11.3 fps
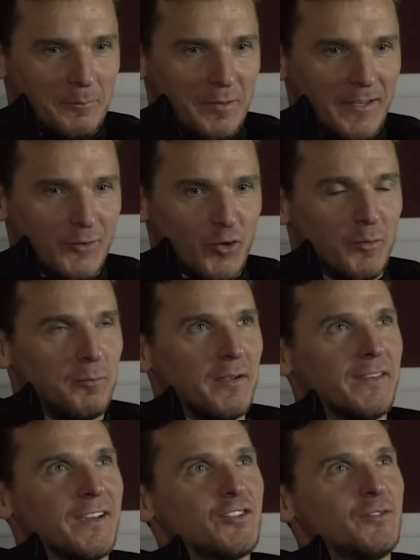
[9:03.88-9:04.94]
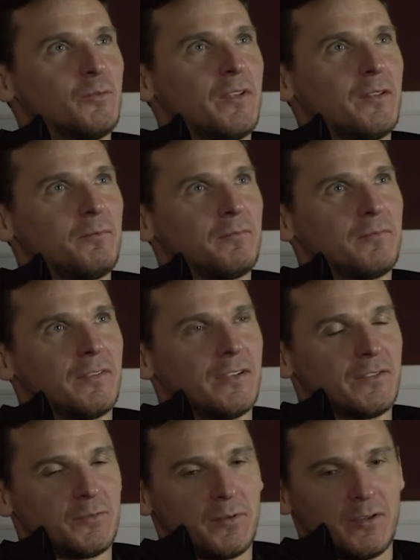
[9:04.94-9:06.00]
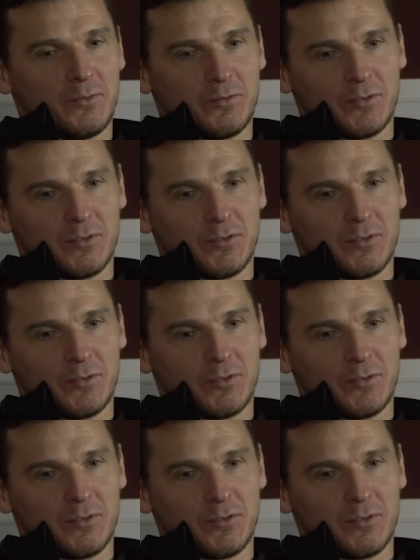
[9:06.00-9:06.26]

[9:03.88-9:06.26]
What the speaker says: be in competition with them as well.